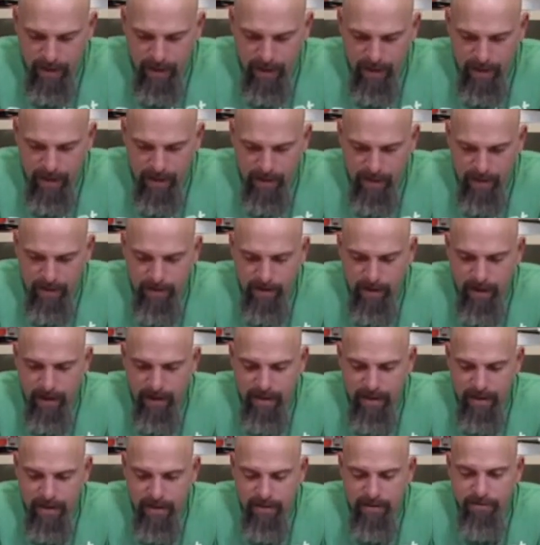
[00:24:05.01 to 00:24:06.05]
and I
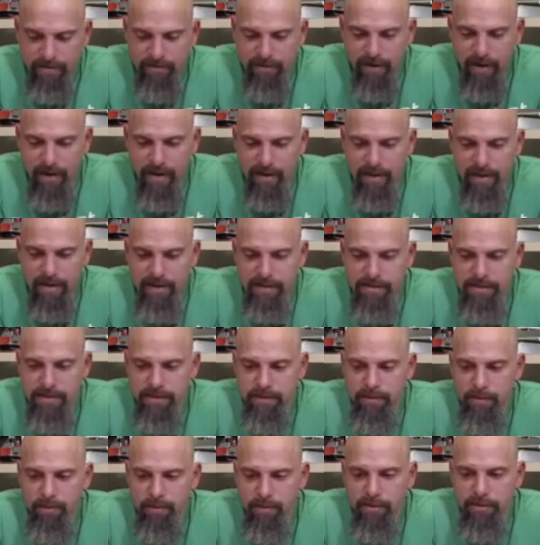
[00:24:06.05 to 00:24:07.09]
need to find these
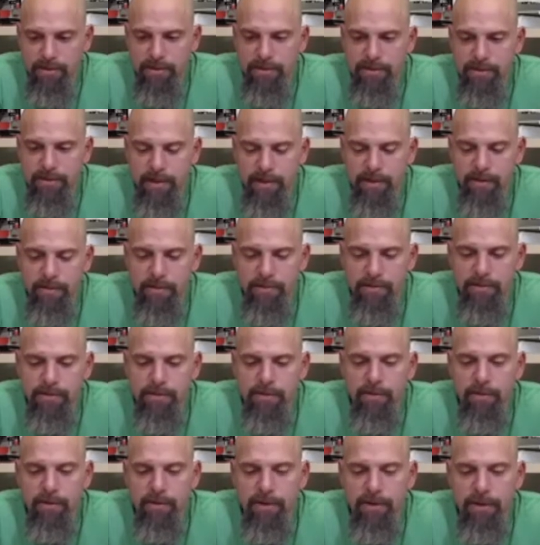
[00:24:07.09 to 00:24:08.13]
distribution centers
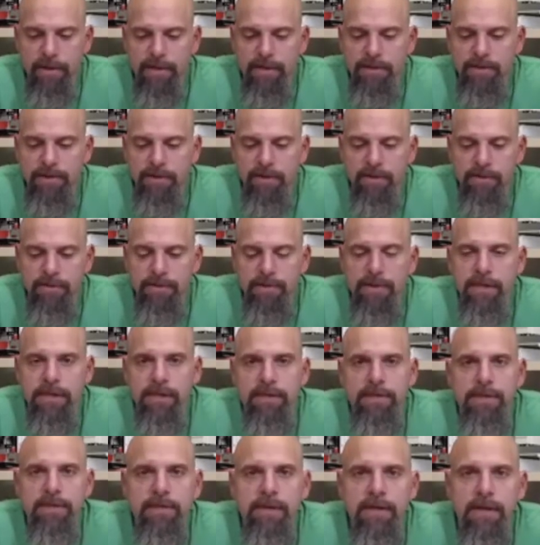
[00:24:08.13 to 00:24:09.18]
or at least use
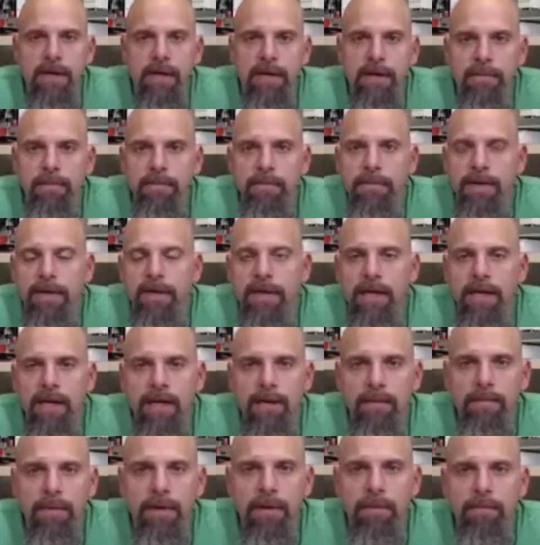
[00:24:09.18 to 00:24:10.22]
these uh, hitting
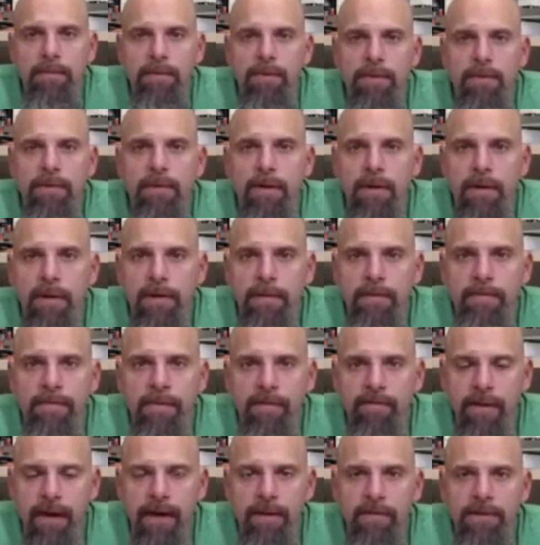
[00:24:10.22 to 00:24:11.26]
people, the
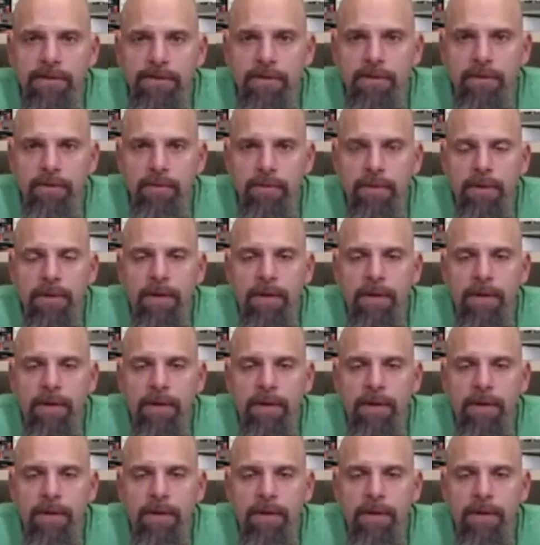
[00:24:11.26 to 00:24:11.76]
vitamins group,